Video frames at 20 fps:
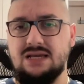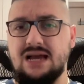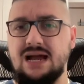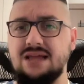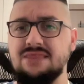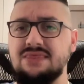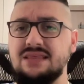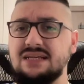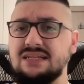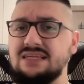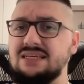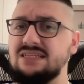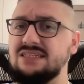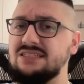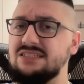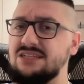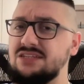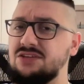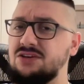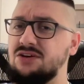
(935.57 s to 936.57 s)
And that
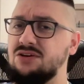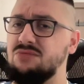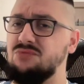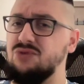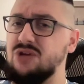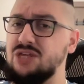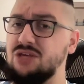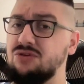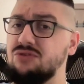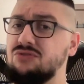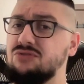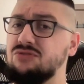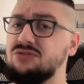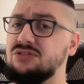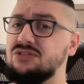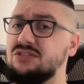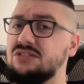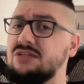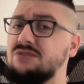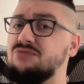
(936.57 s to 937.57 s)
is the term we
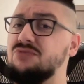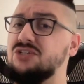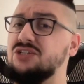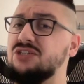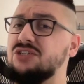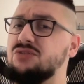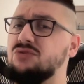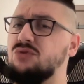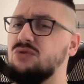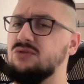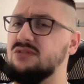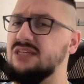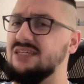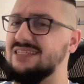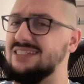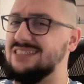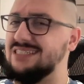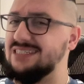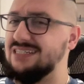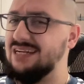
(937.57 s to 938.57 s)
use, which is called
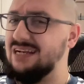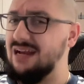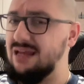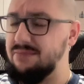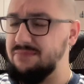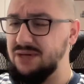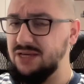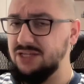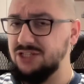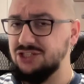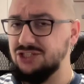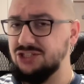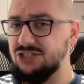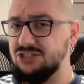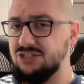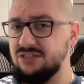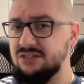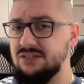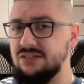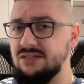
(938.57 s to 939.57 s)
slippage
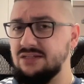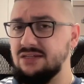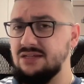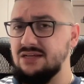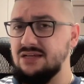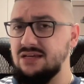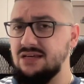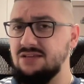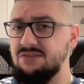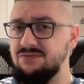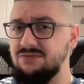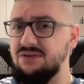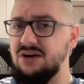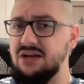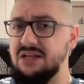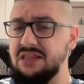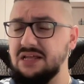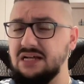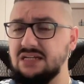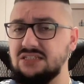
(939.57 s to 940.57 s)
in
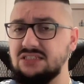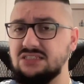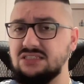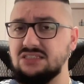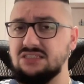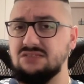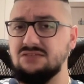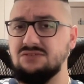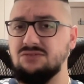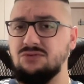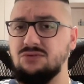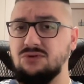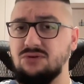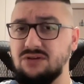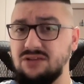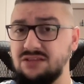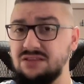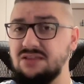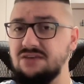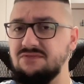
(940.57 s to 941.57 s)
finance
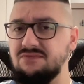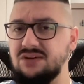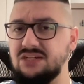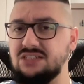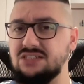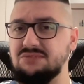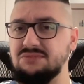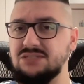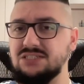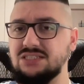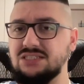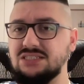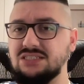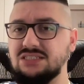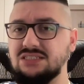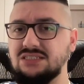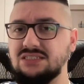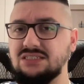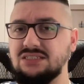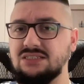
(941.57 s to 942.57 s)
or in investments.
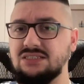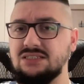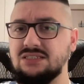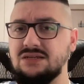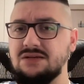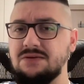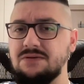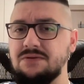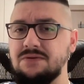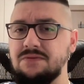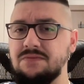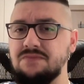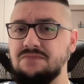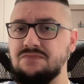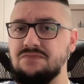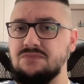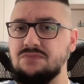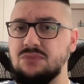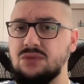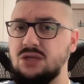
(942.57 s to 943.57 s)

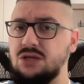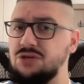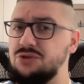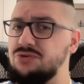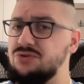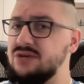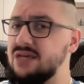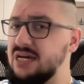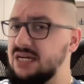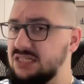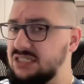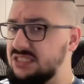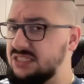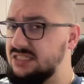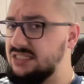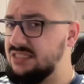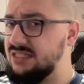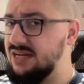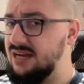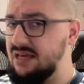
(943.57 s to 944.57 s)
You get
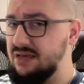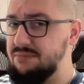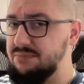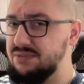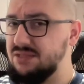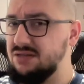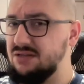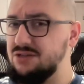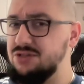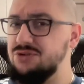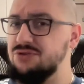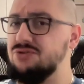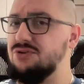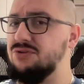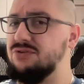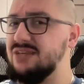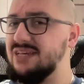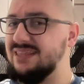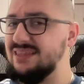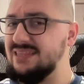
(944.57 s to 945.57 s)
slipped. You
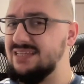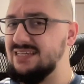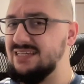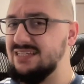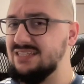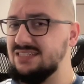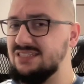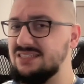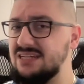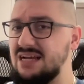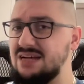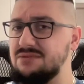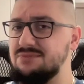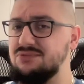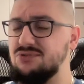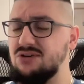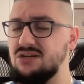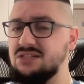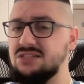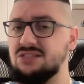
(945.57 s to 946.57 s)
don't get the exact
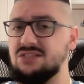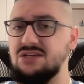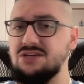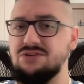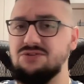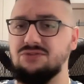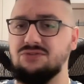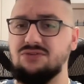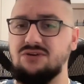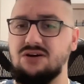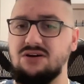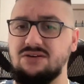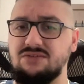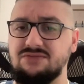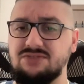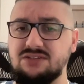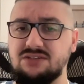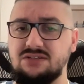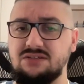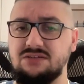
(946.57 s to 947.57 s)
price that you're
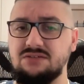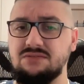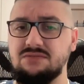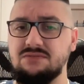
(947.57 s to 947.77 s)
after.